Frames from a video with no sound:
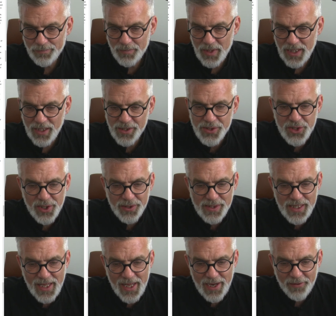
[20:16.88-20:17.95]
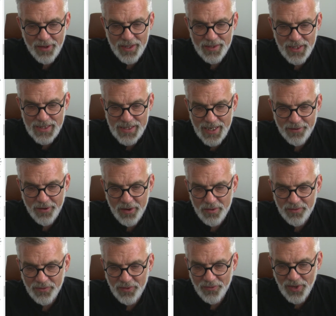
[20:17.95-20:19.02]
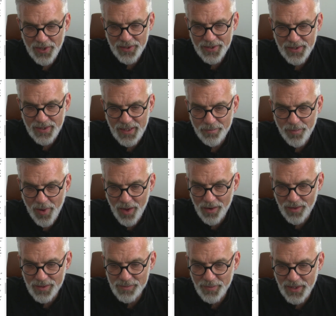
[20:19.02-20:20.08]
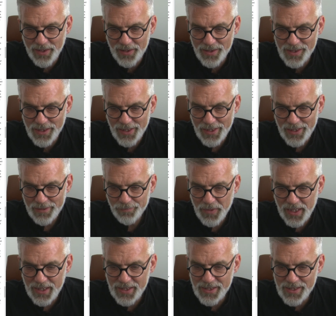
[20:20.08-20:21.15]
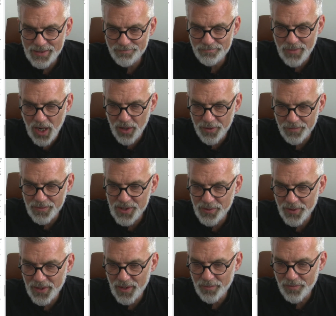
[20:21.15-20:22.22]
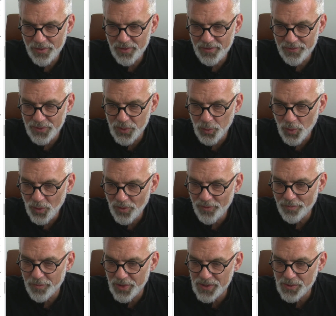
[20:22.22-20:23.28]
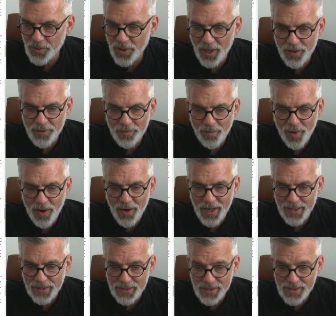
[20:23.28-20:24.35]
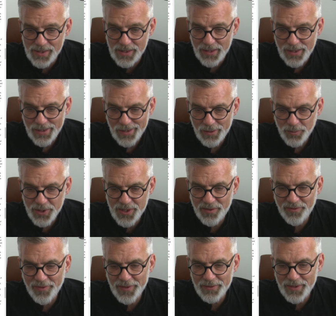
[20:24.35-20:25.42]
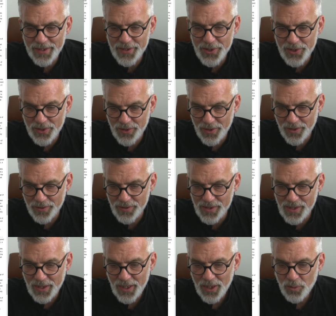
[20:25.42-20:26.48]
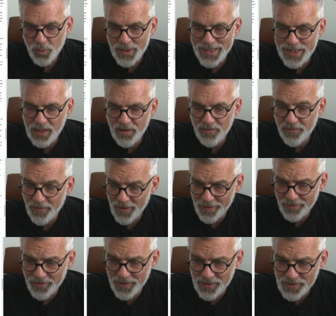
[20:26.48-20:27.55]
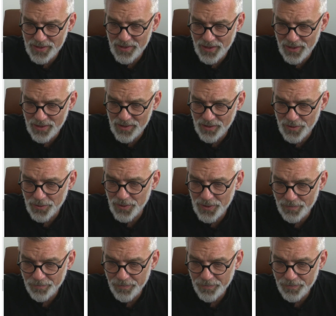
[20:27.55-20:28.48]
Hillis chose this area of Nevada in part because it is home to a number of dwarf bristlecone pines, which the foundation notes were nearly 5,000 years old.